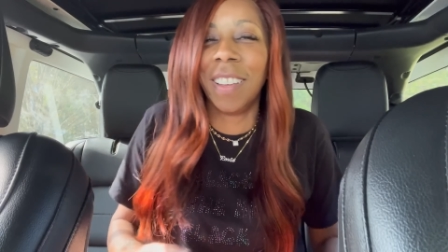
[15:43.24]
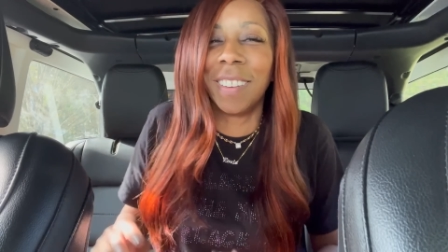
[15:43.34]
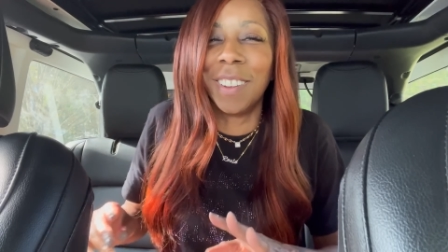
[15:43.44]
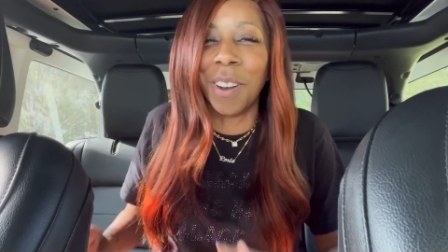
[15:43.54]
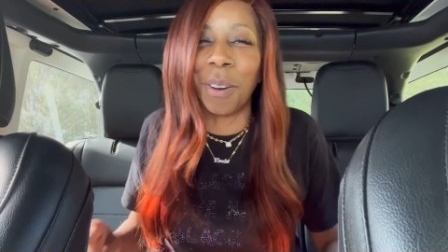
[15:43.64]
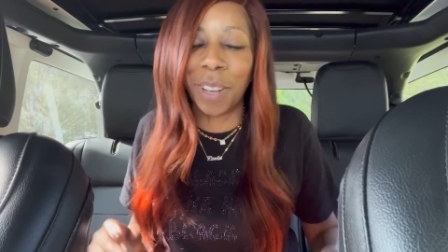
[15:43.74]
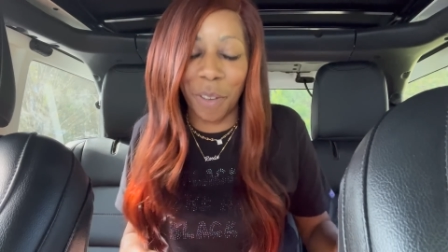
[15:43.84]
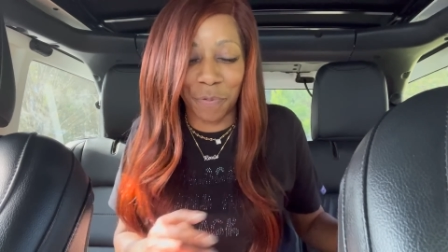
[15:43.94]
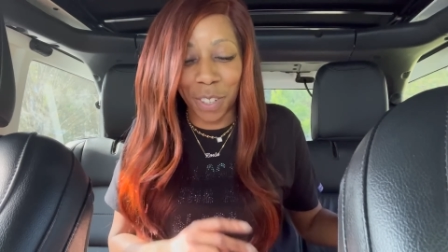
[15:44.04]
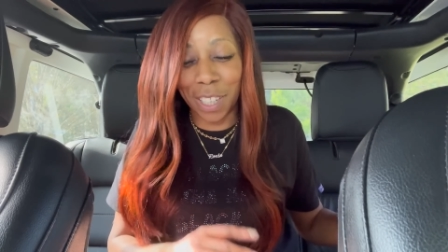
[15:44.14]
you know,
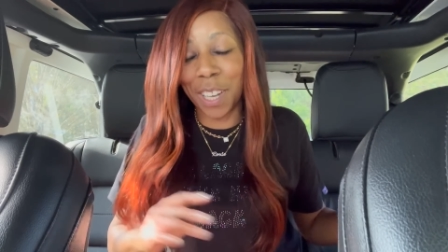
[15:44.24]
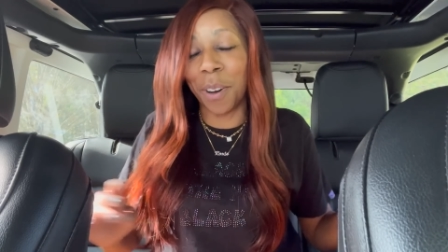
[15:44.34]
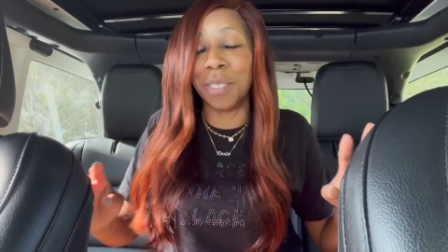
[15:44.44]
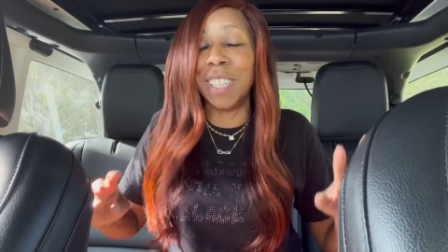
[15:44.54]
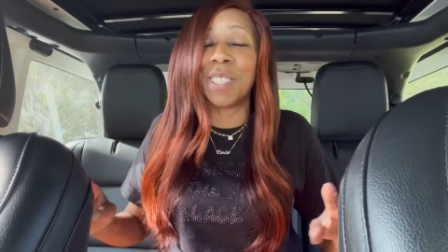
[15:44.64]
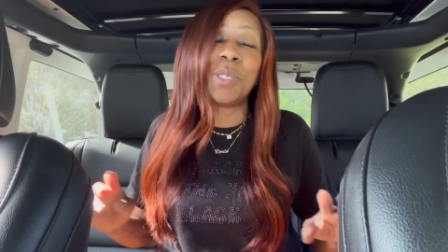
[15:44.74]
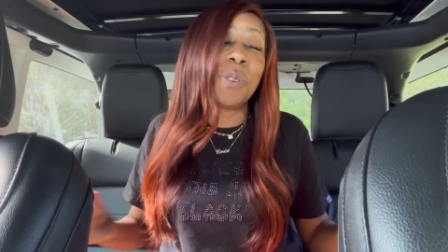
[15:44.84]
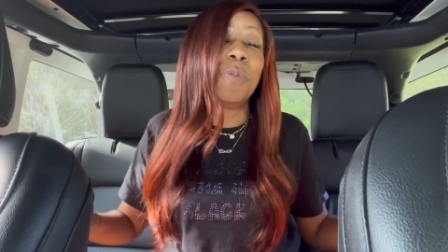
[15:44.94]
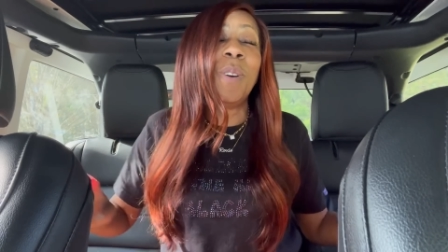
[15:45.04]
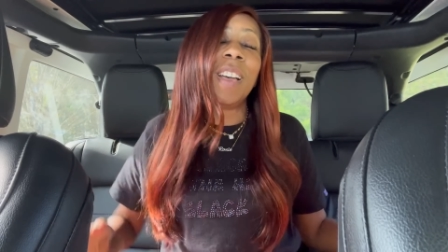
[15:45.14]
their footing on this
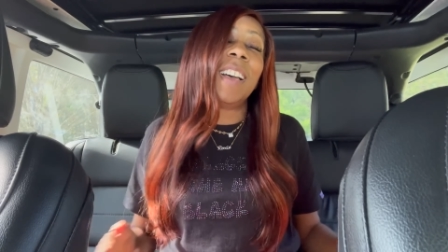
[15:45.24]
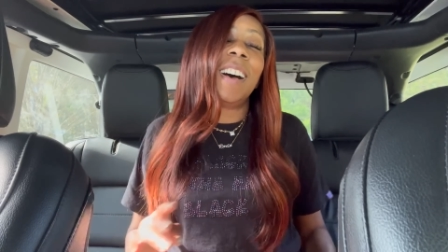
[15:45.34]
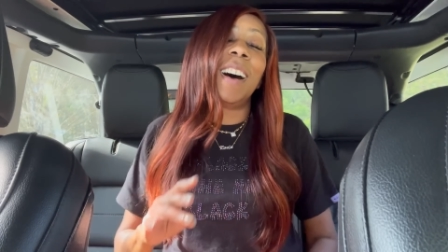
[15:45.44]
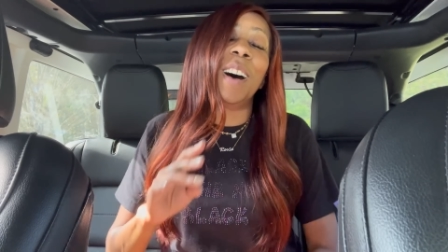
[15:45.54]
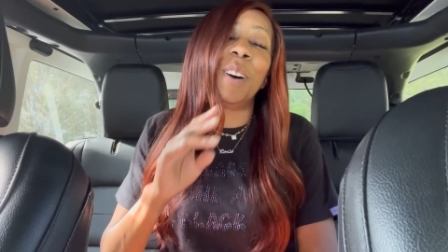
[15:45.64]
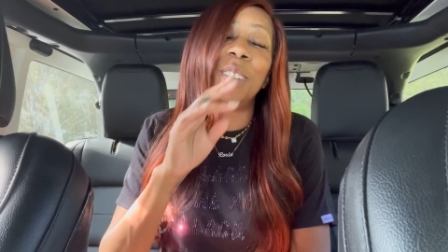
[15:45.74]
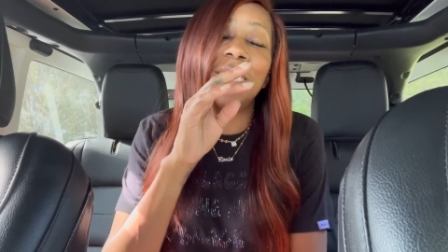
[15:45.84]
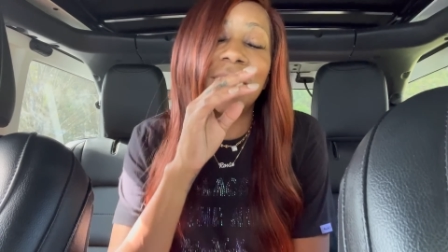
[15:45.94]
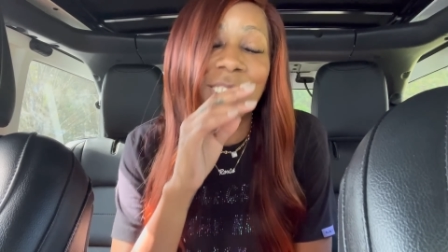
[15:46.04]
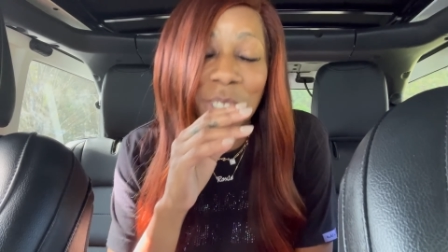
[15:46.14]
new, uh, this